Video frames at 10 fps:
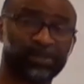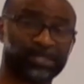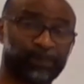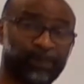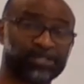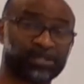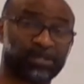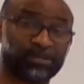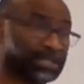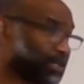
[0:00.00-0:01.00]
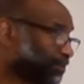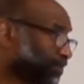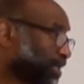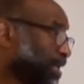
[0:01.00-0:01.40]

With the picture on the left,